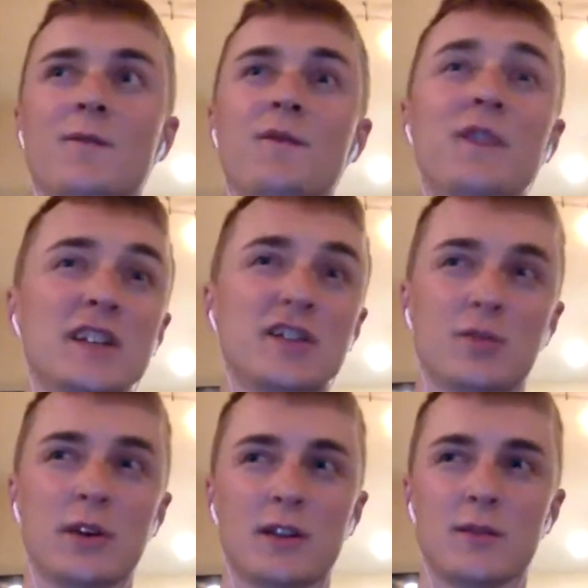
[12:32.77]
fished
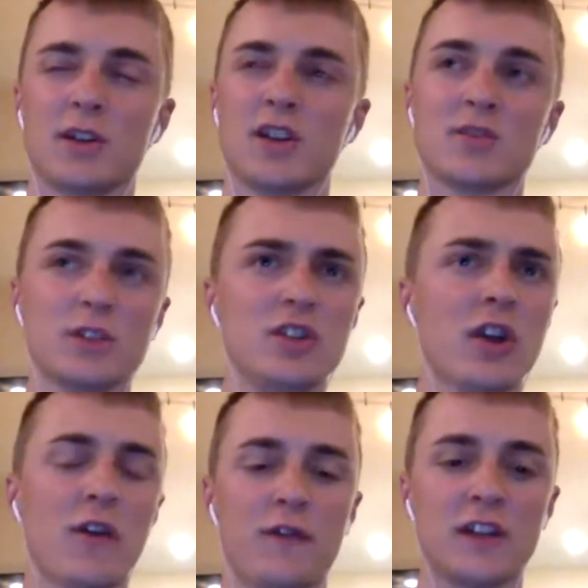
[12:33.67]
with them. Because when you
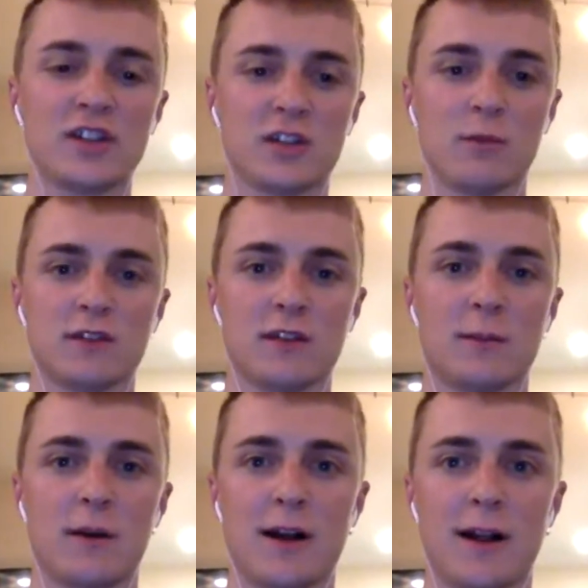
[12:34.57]
go fishing with
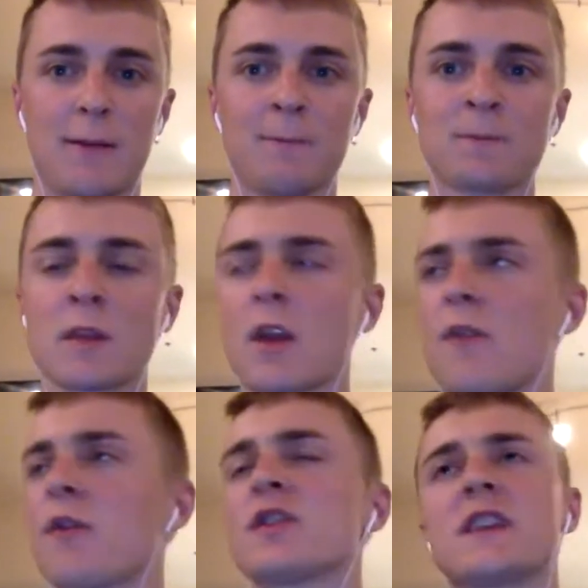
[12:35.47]
somebody,
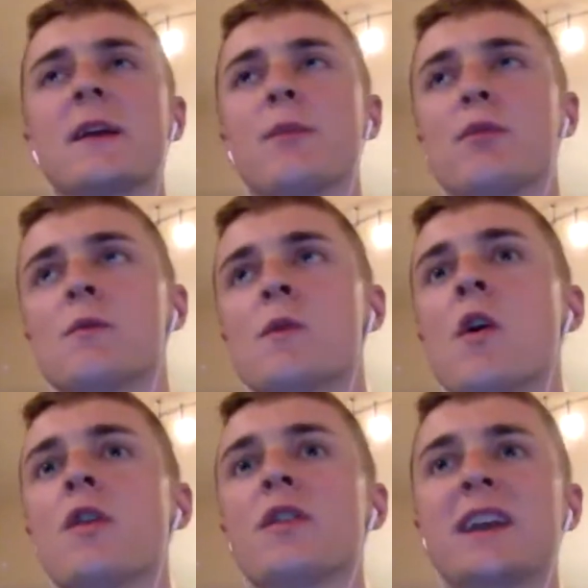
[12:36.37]
for example,
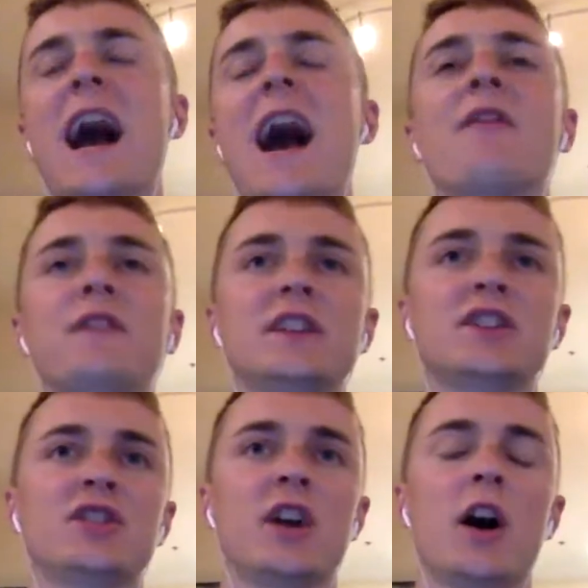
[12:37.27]
the guy I
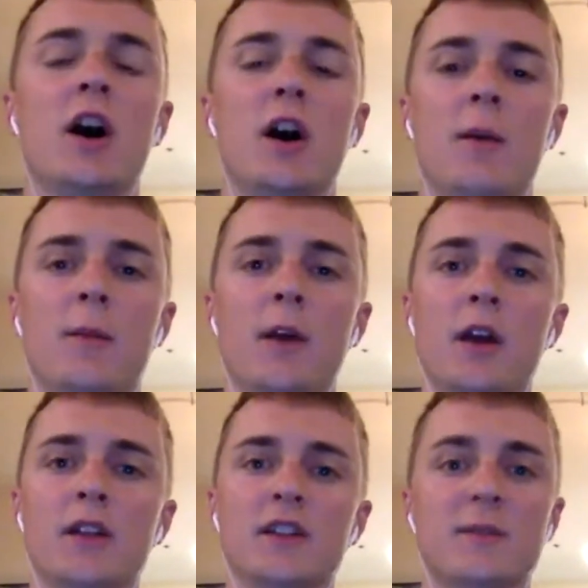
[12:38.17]
fished
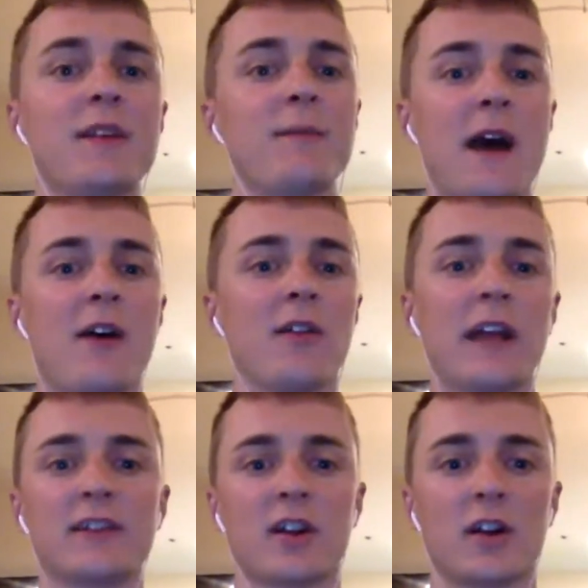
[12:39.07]
the Smith Mountain
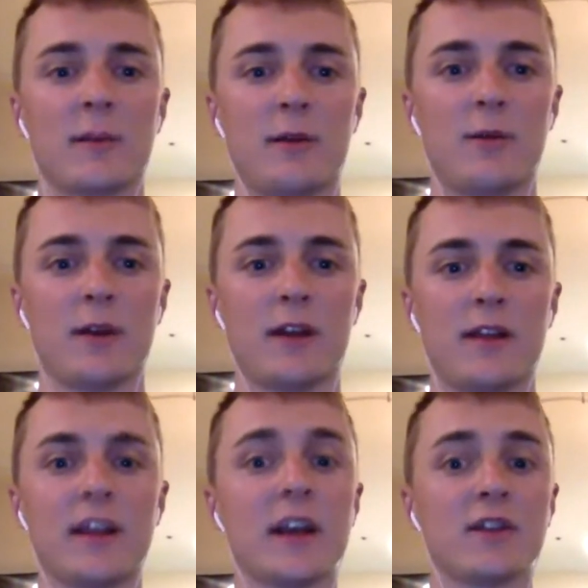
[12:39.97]
Lake tournament with,
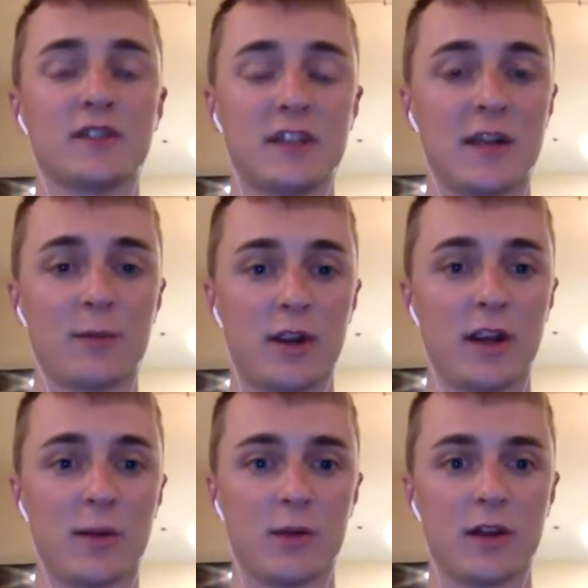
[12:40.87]
he goes to Emory
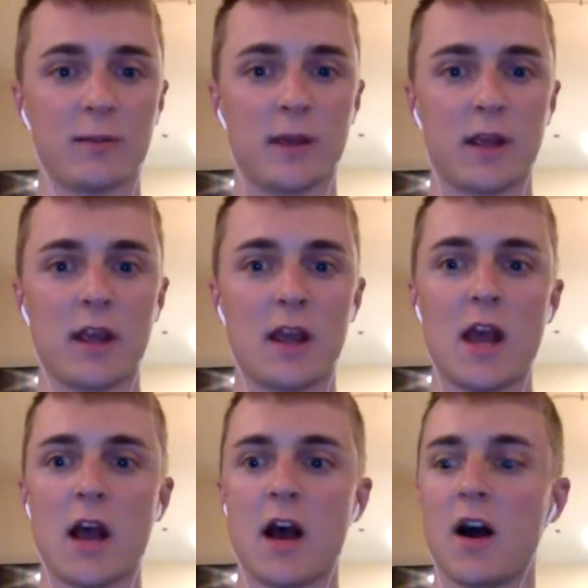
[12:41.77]
here with me.
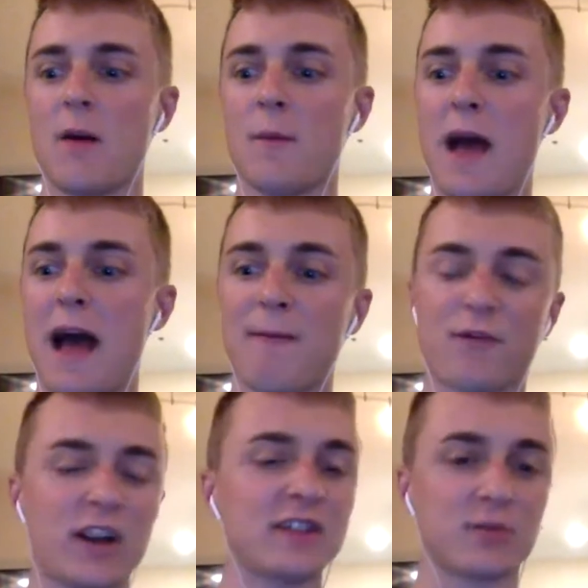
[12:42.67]
I'm
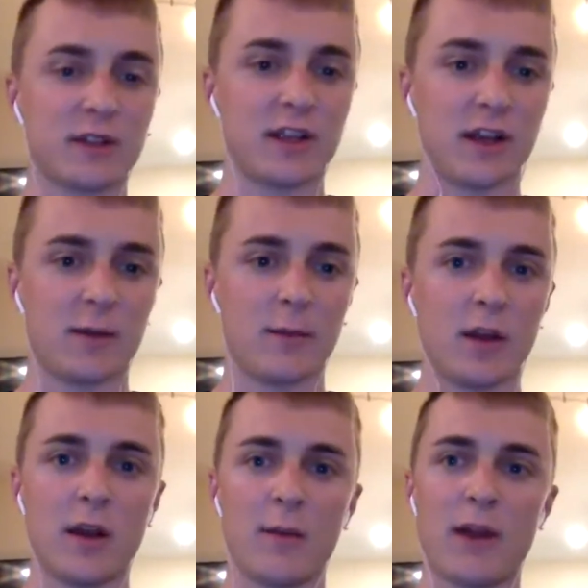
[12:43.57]
friends with him,
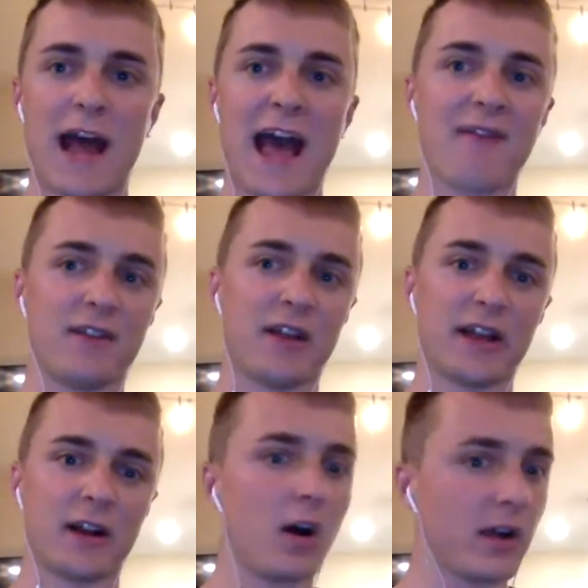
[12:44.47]
but I haven't
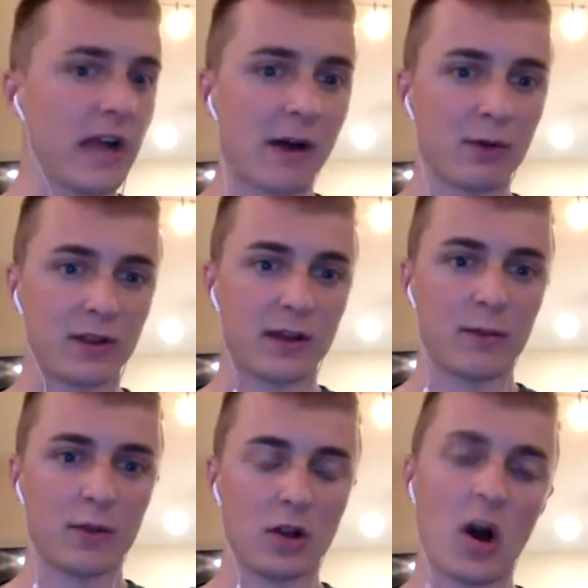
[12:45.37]
hung out with
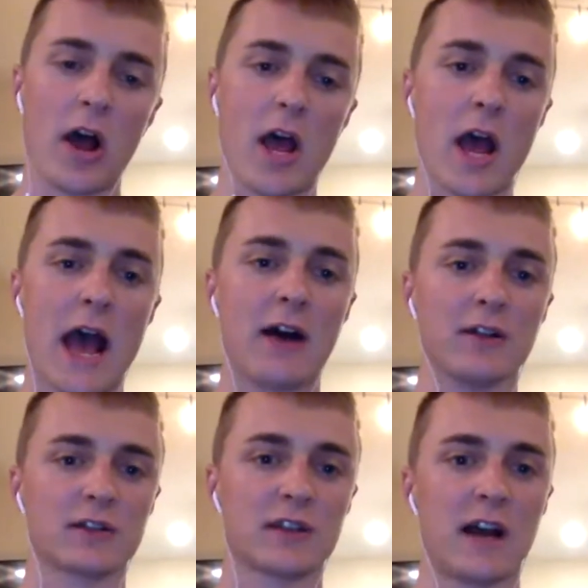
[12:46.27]
him a lot
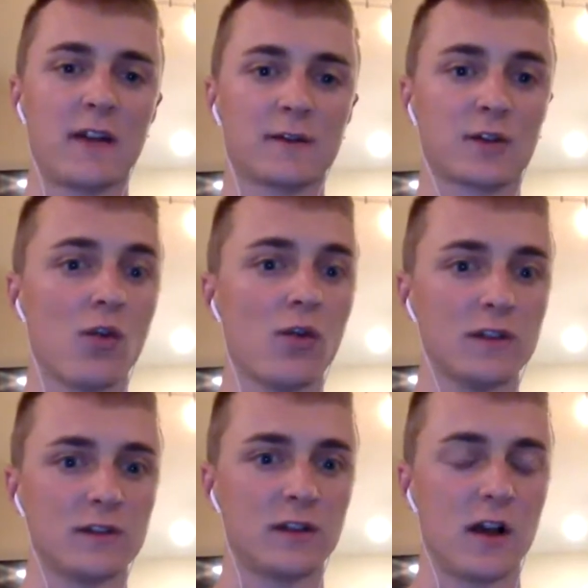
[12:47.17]
outside of school
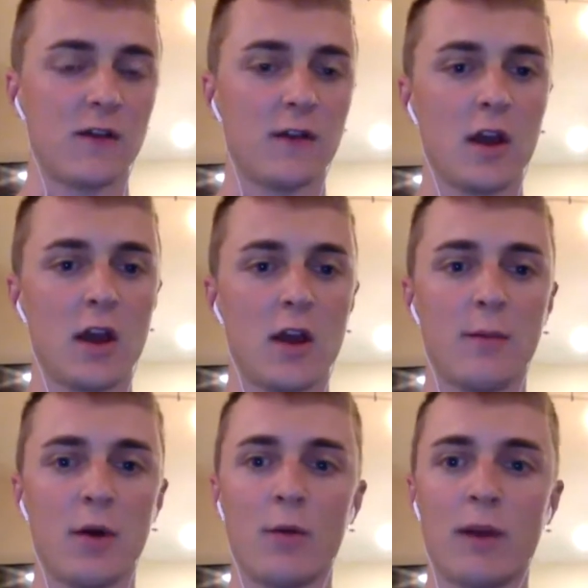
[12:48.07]
and stuff.
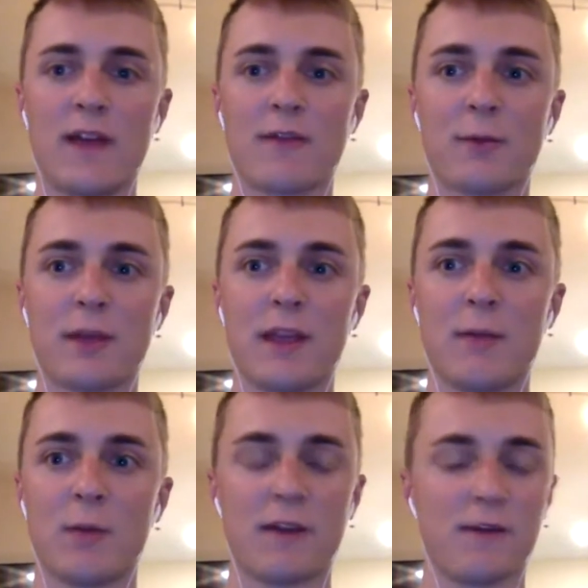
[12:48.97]
But whenever we
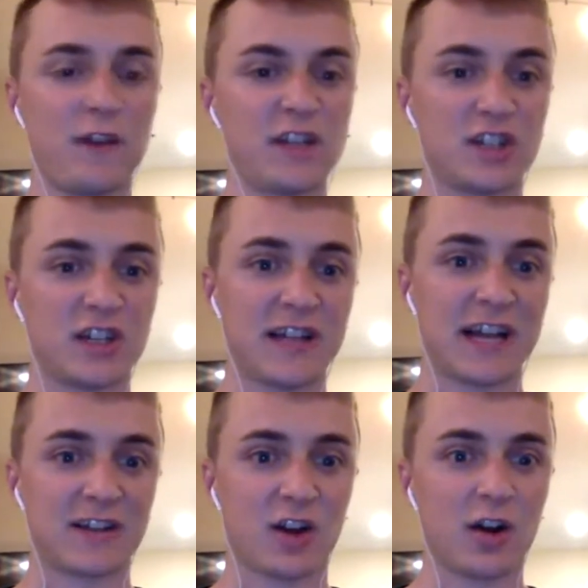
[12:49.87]
went fishing in
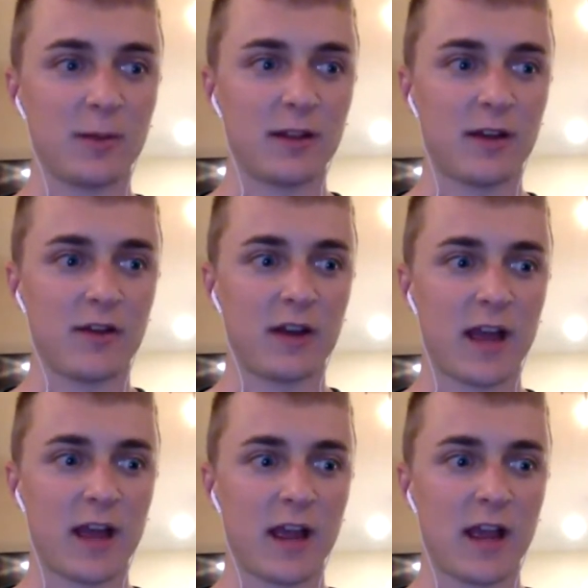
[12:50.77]
that tournament the other
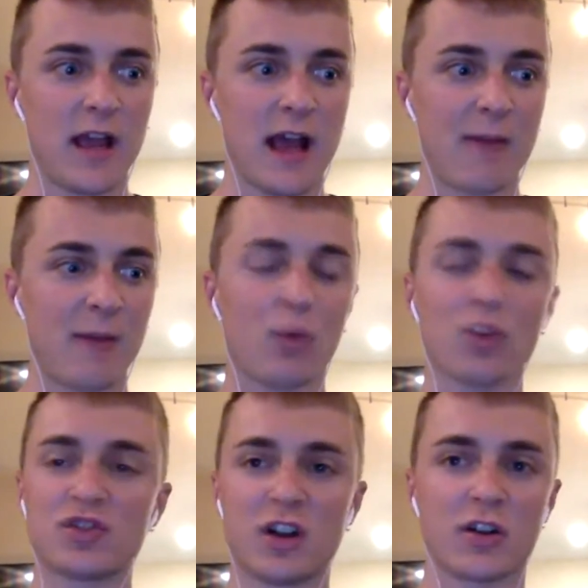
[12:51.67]
day, I mean, we're
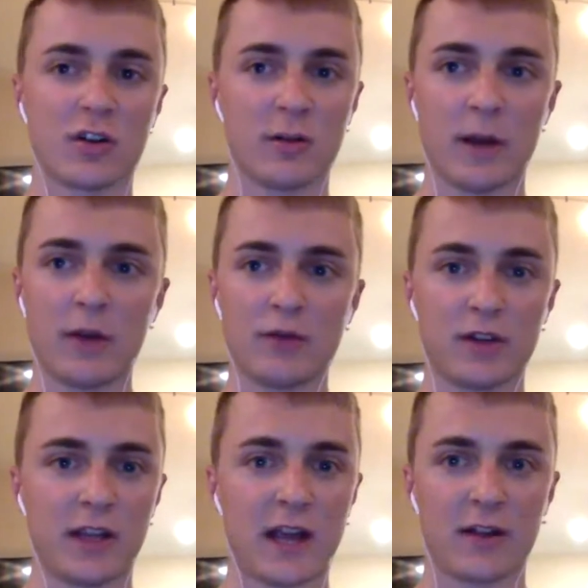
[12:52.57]
stuck on a boat
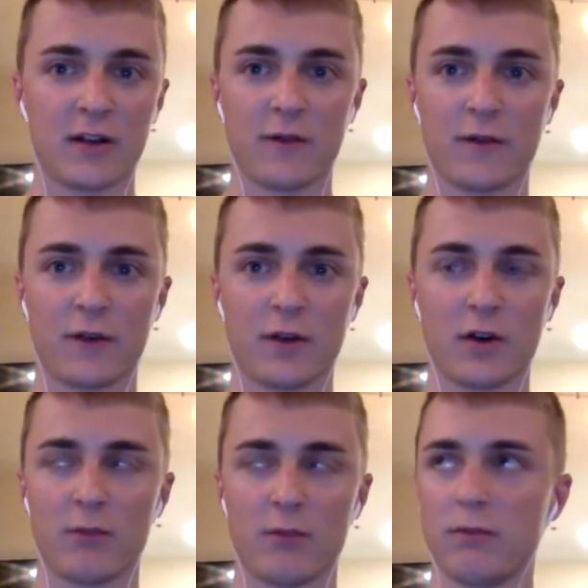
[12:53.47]
together
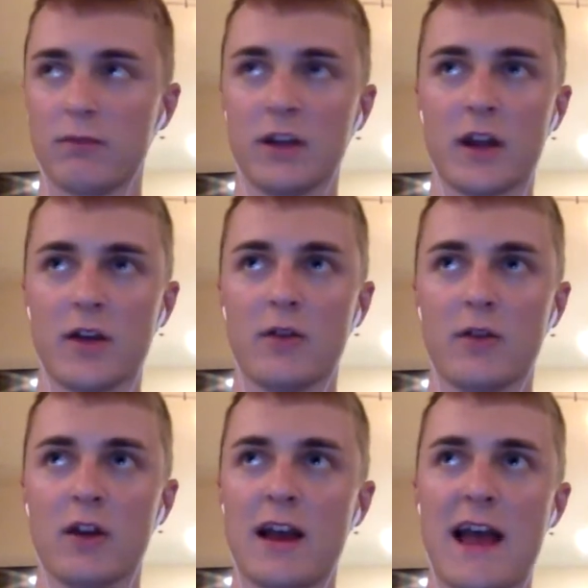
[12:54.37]
for
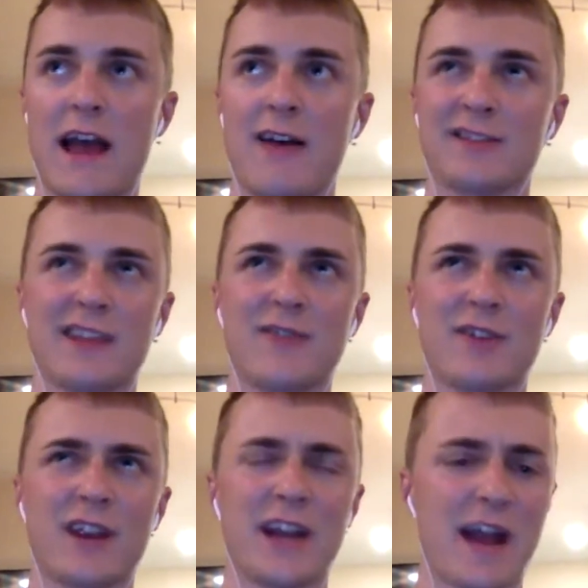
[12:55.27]
7
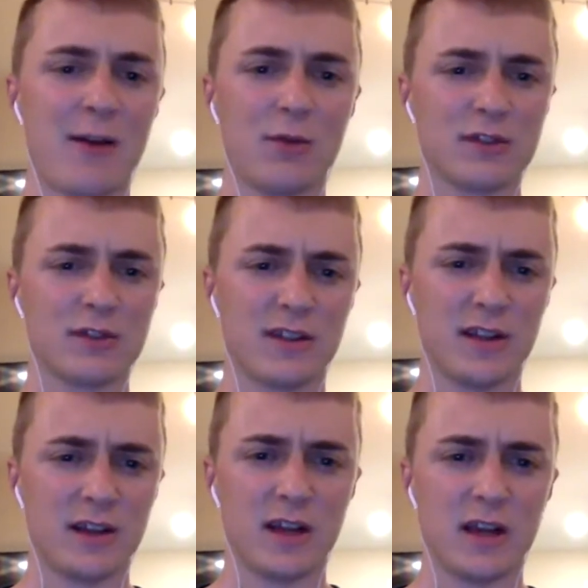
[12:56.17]
or 8 hours, I
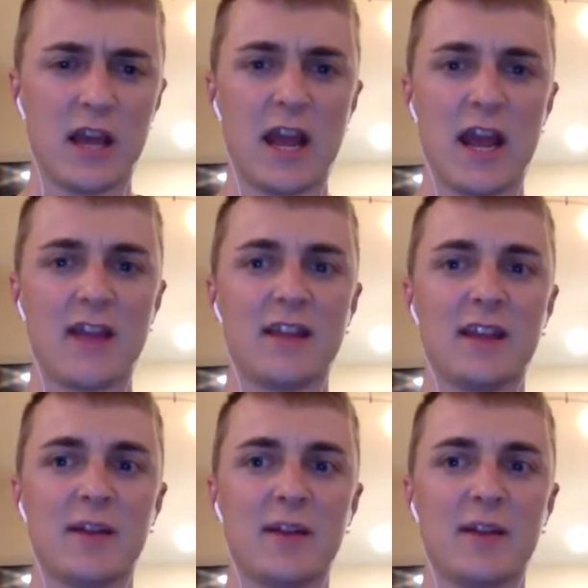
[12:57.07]
think, and then